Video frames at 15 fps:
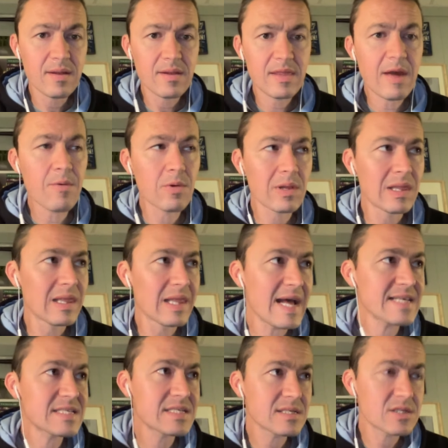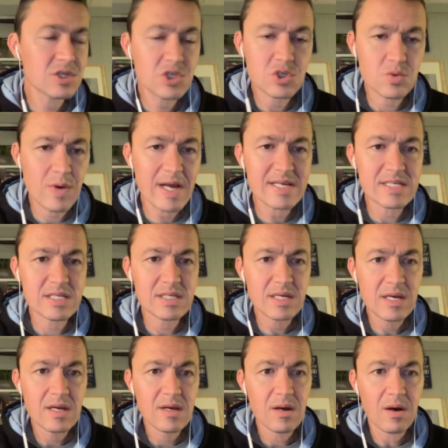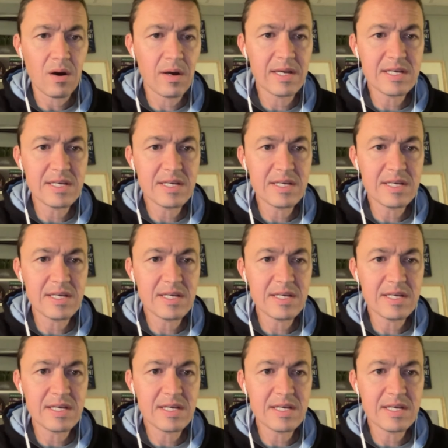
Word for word: they were less stress on